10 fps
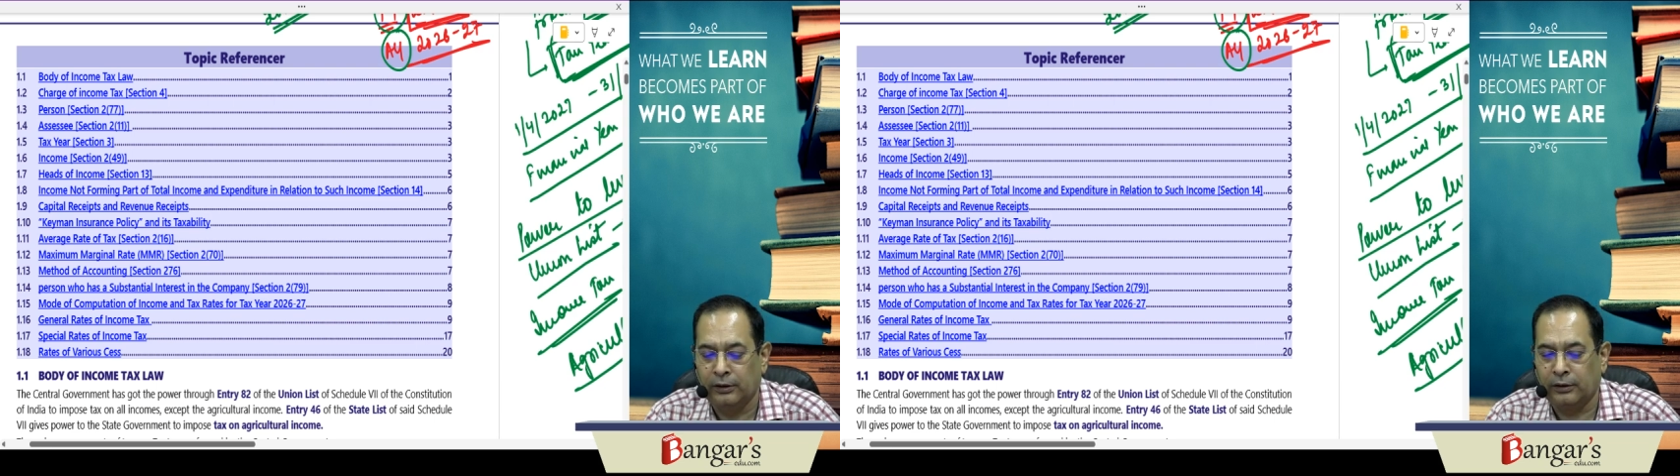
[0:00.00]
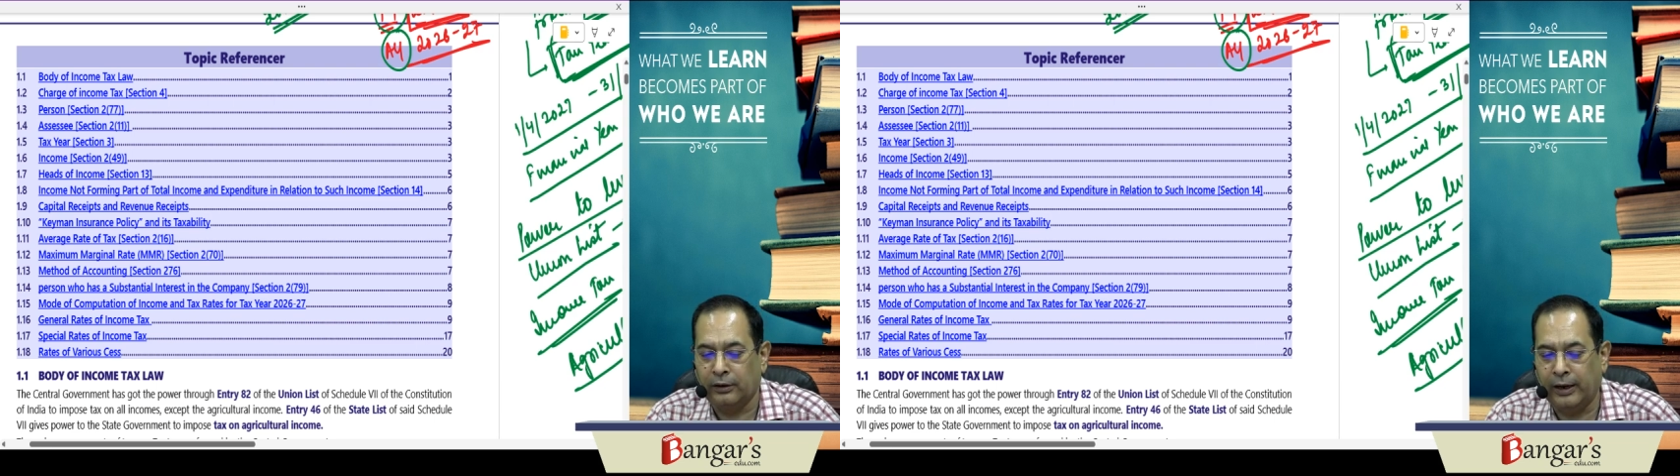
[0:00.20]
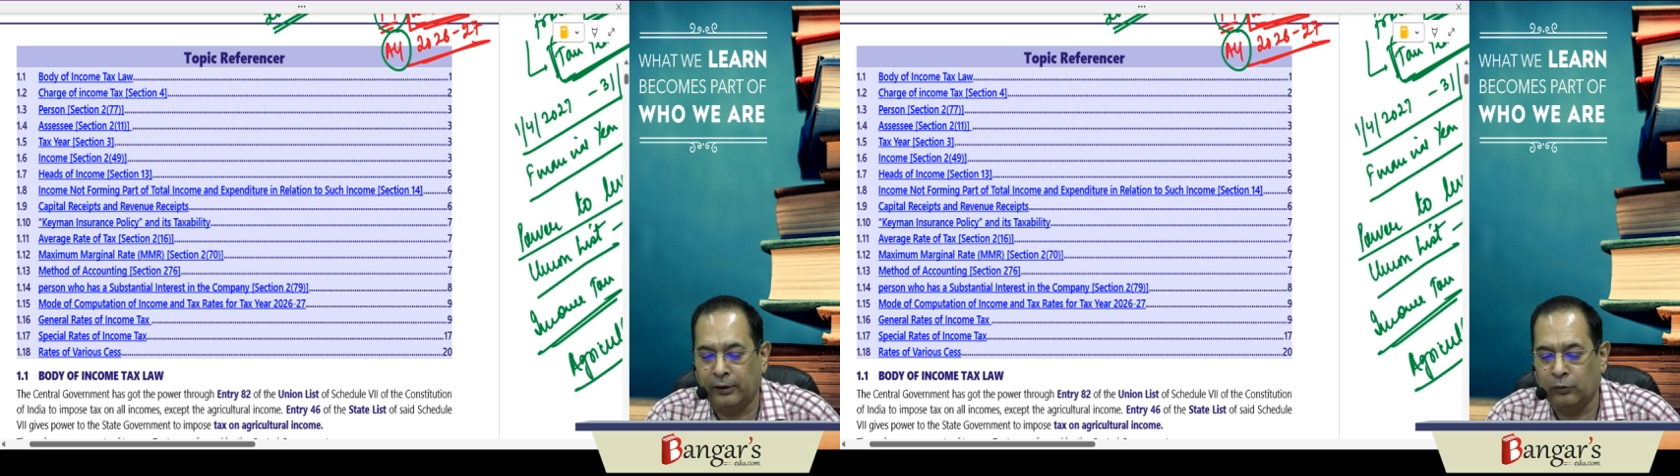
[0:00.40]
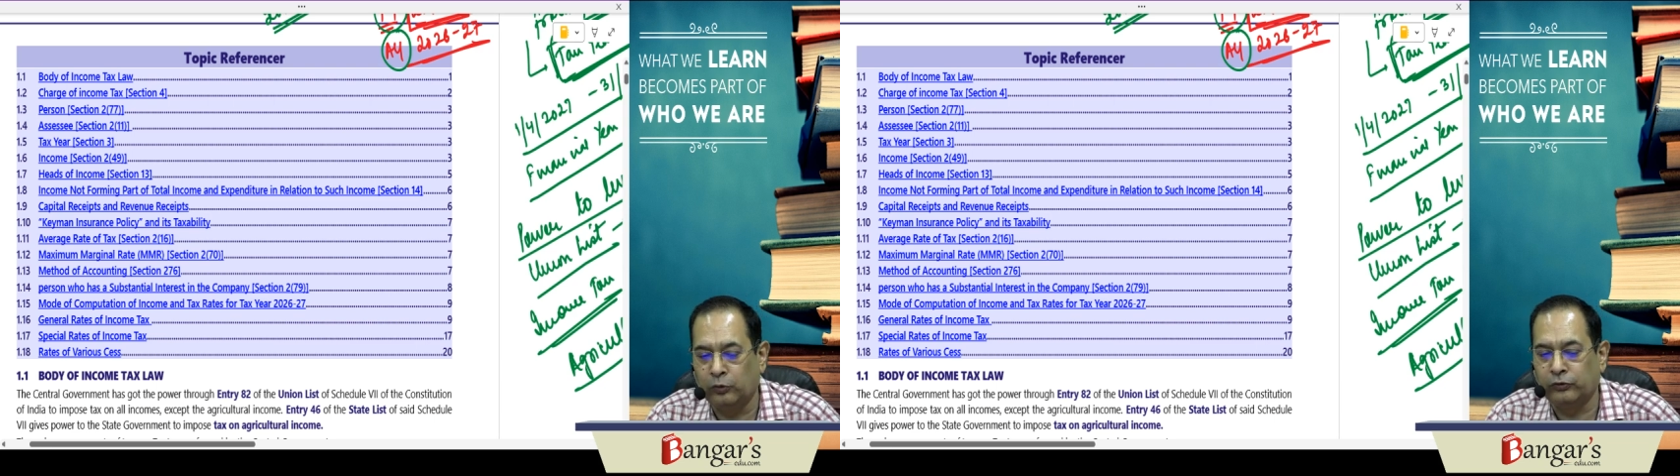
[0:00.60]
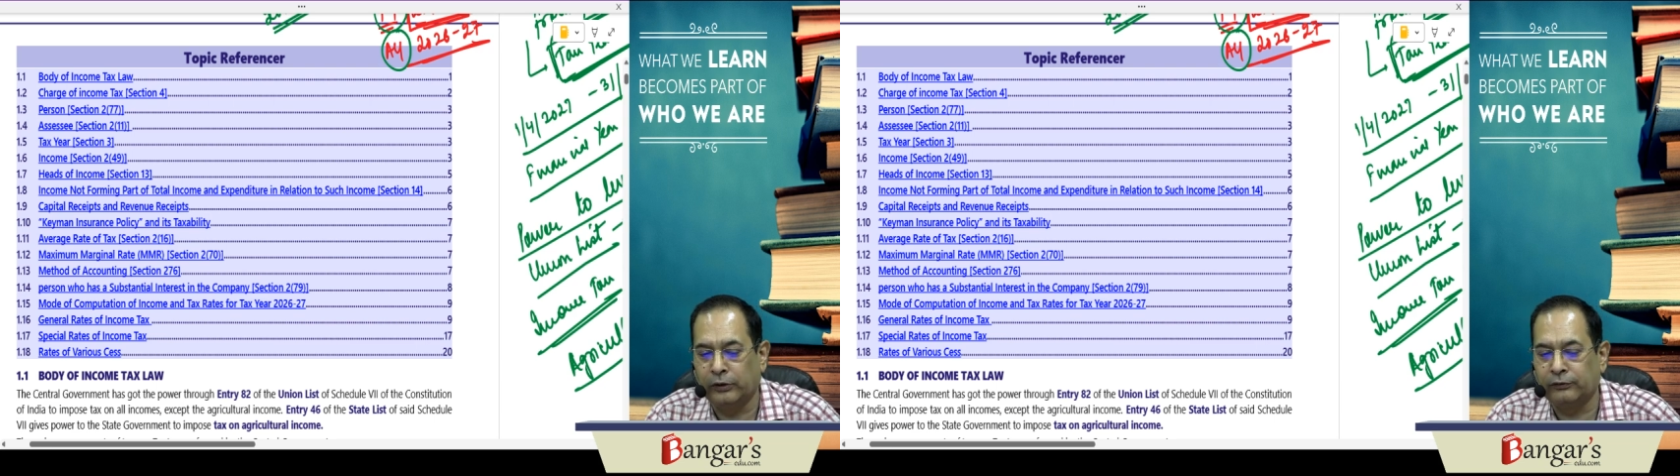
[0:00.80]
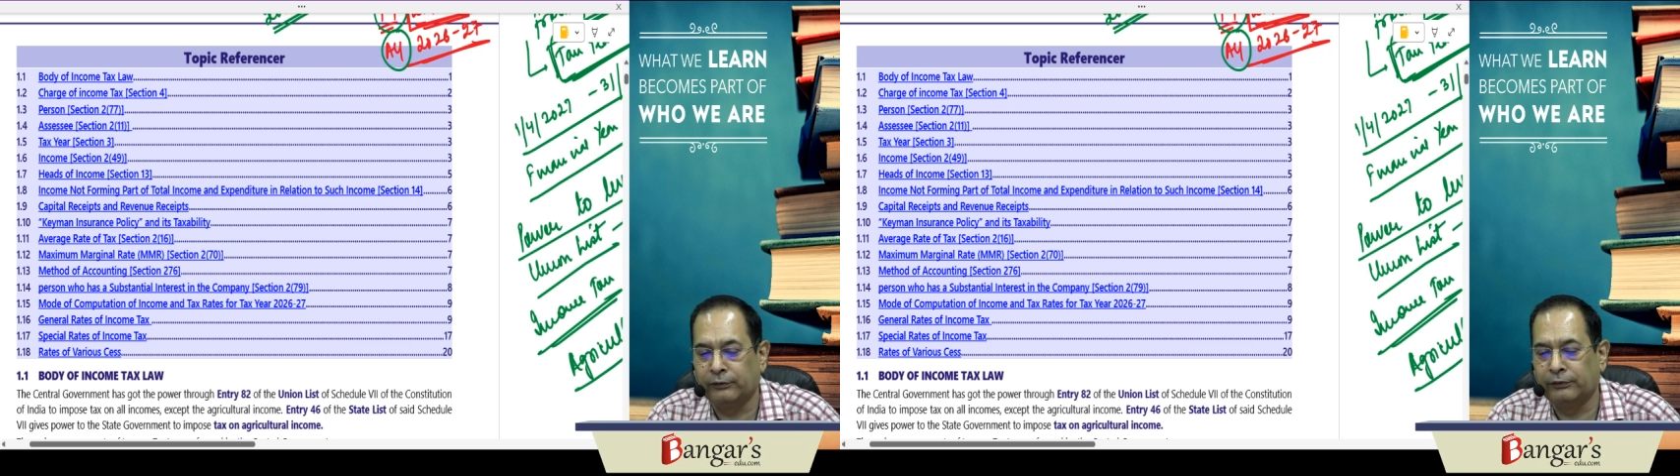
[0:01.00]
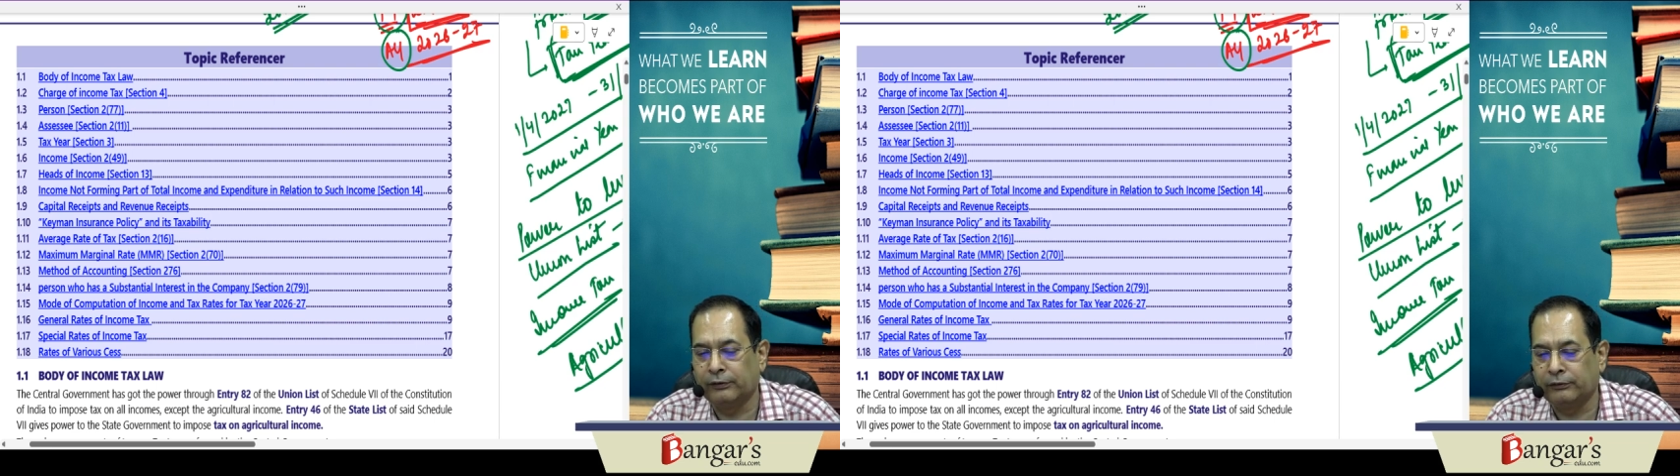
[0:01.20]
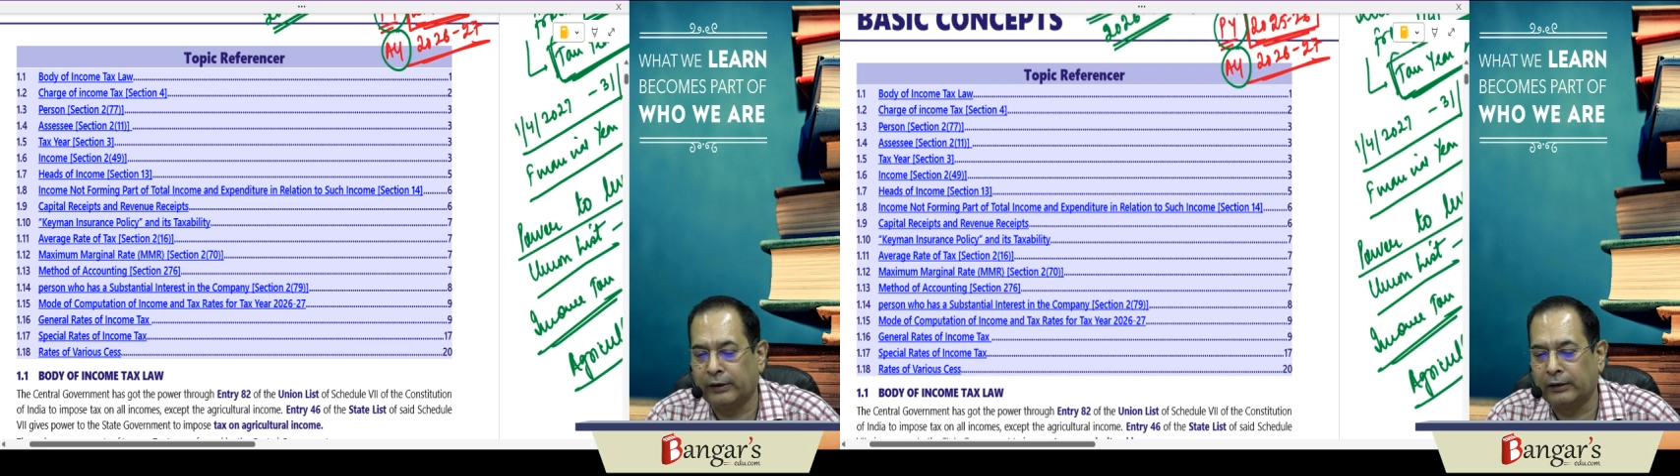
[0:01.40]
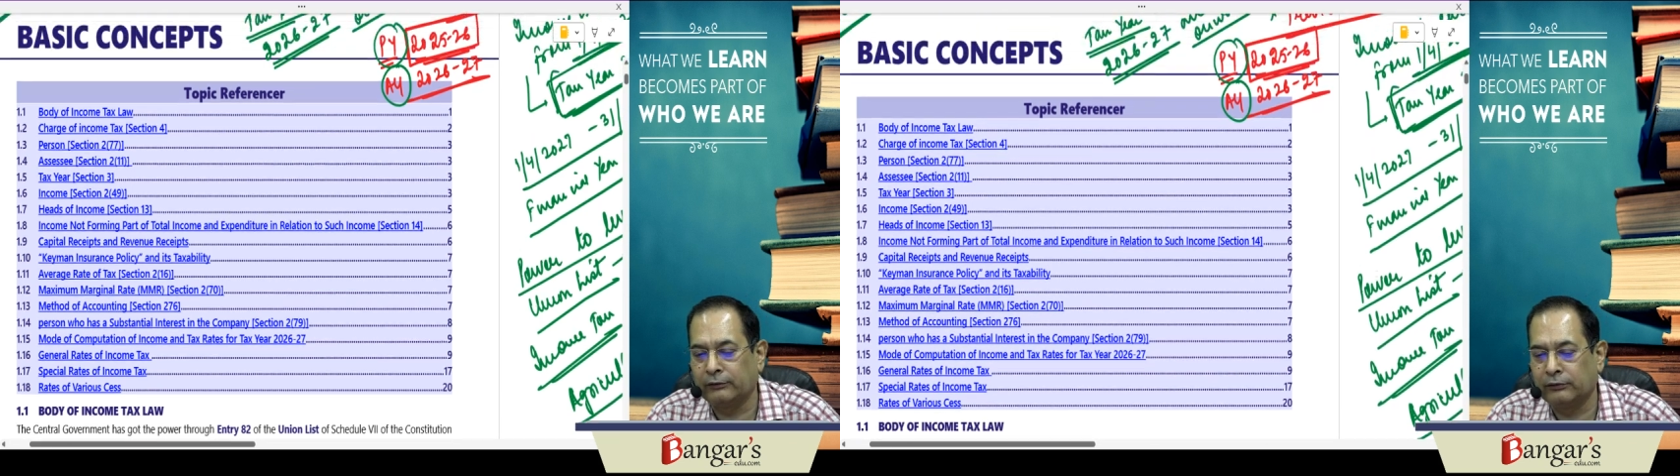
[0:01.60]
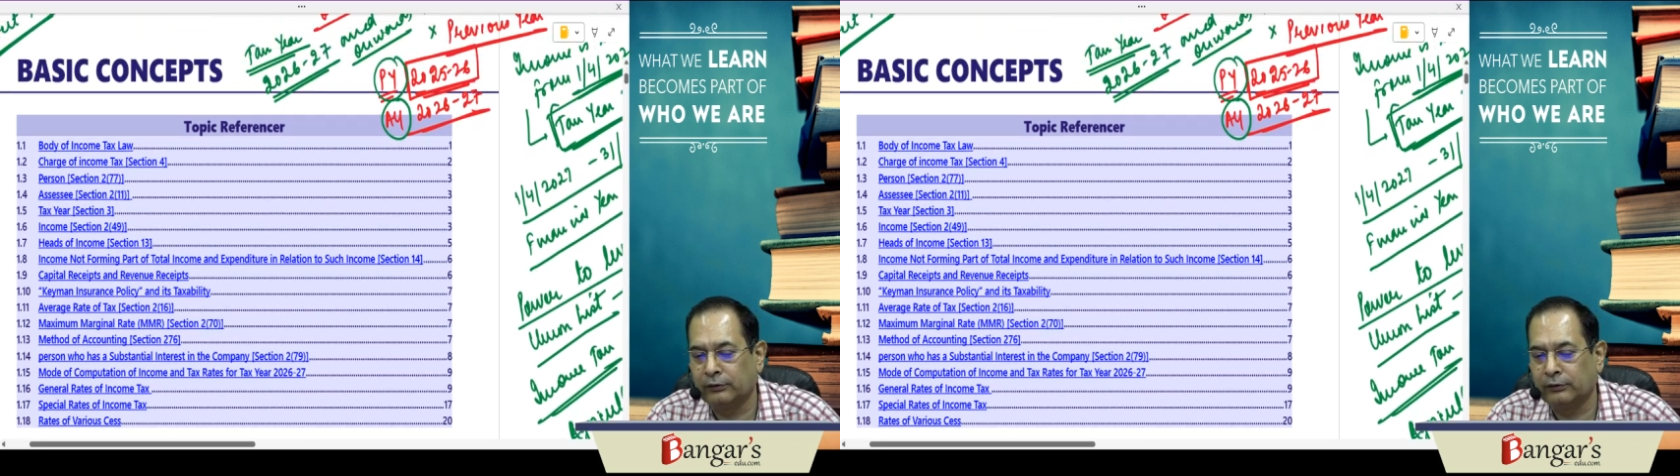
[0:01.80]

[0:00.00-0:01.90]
and goods and services tax